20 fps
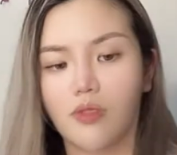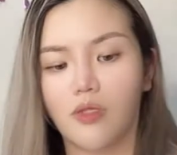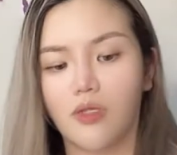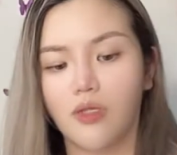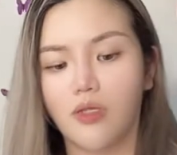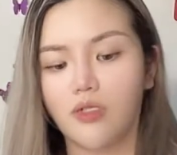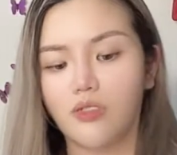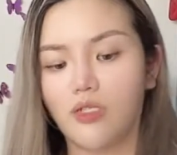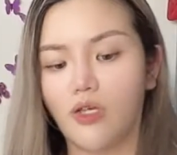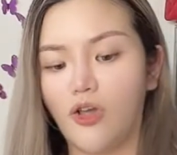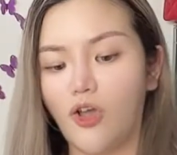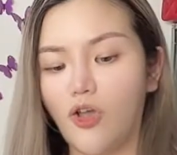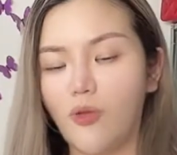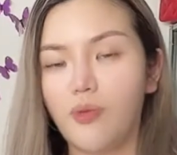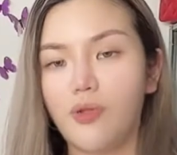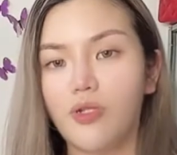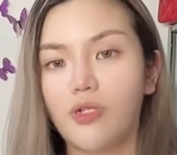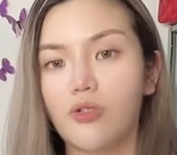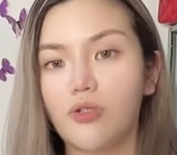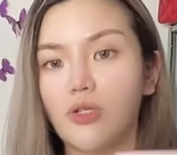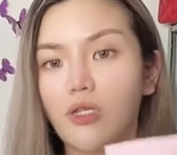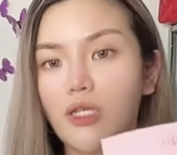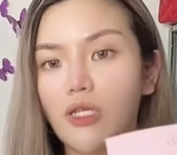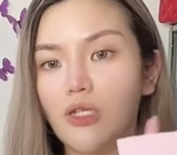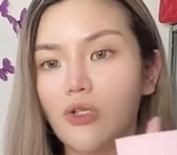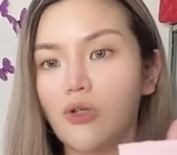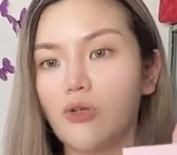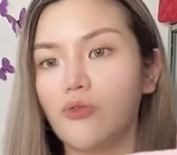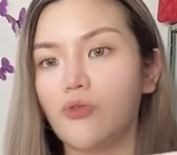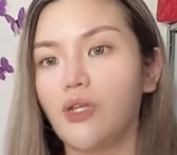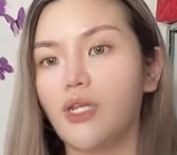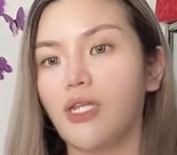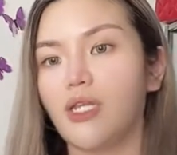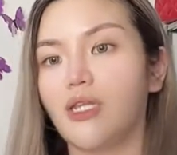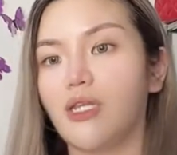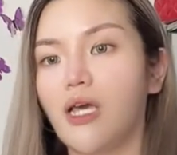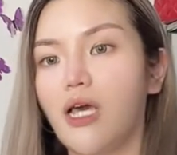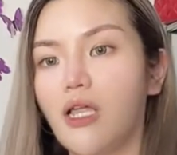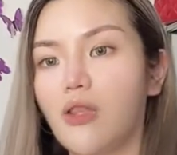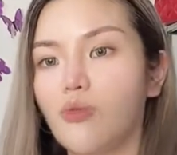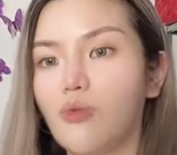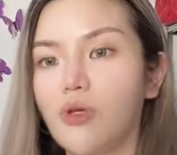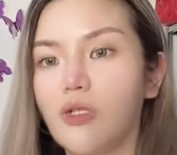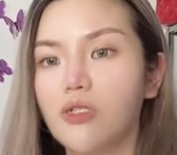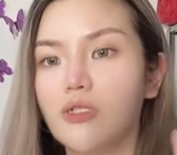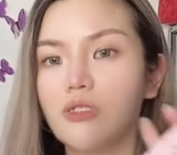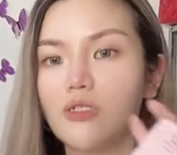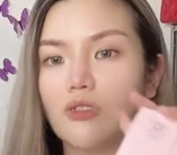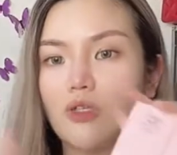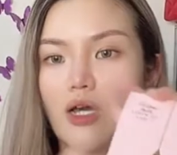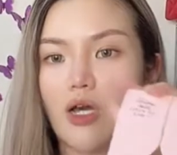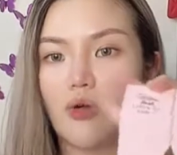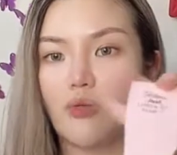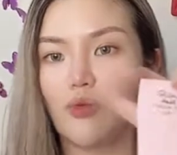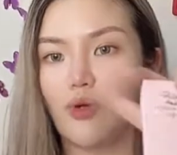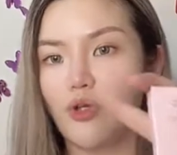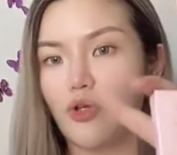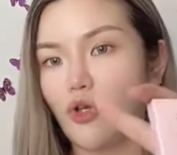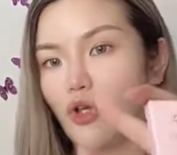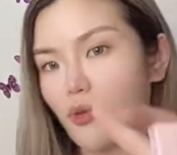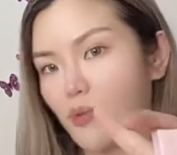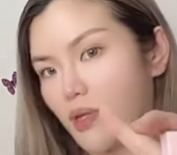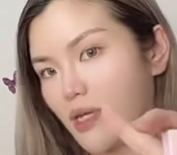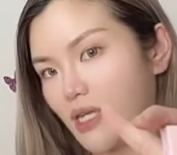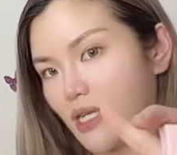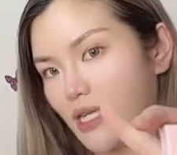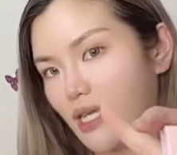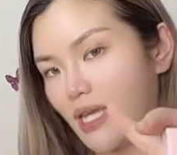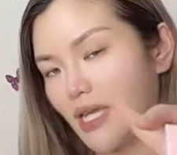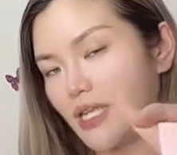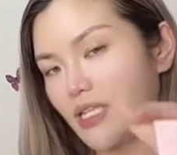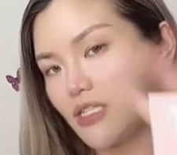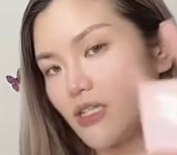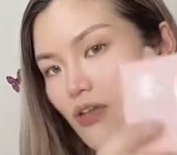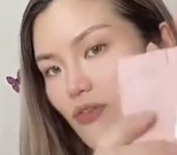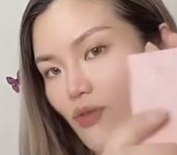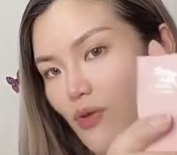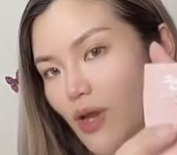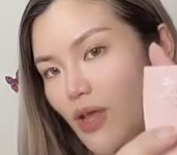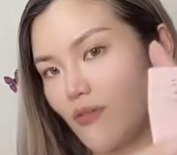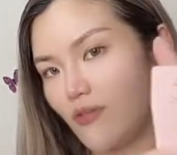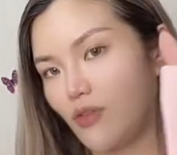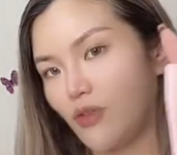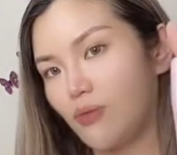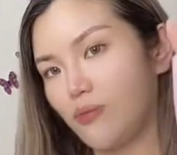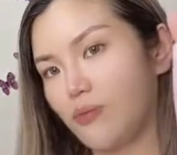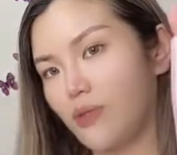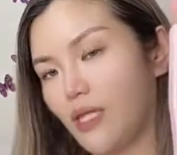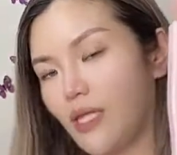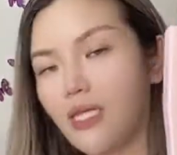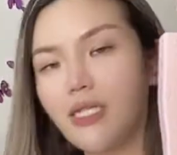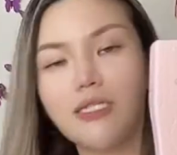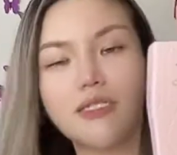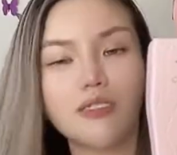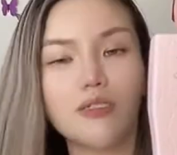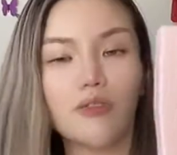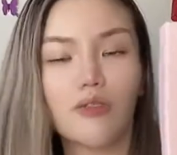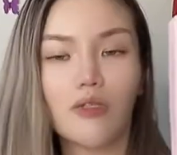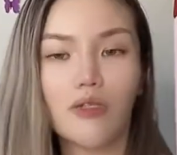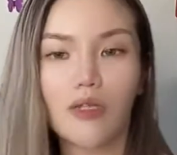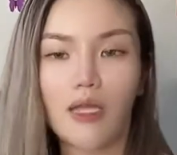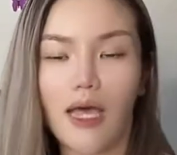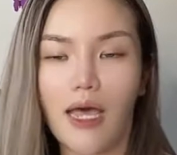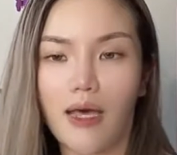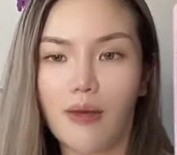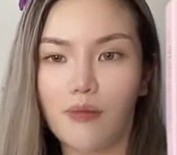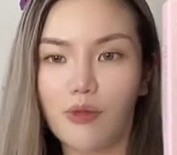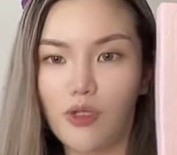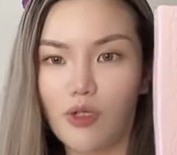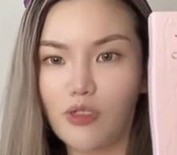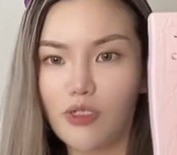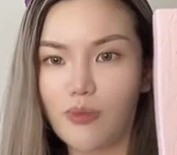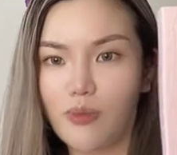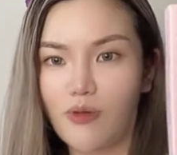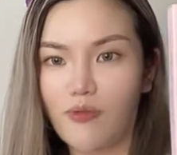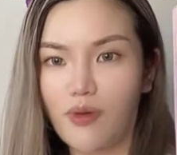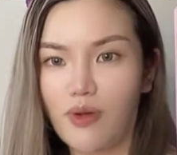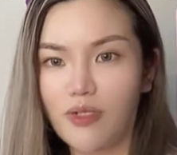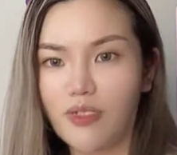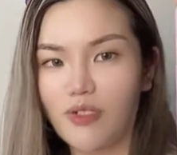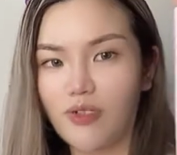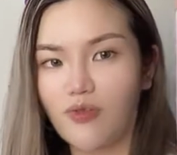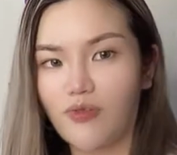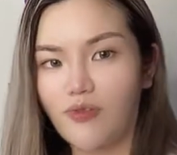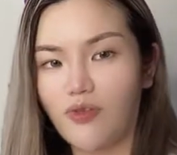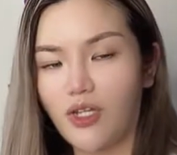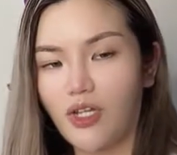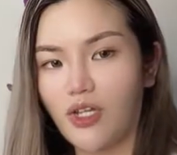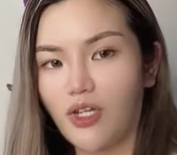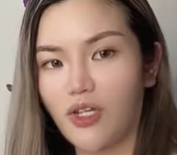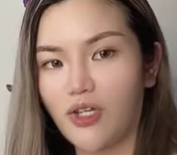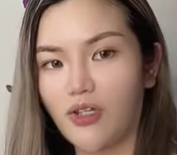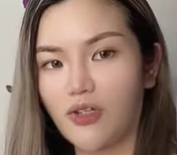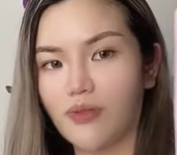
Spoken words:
So I opened it already in the other one, so I won't open it again. So if you want to have a look, please go to my previous video.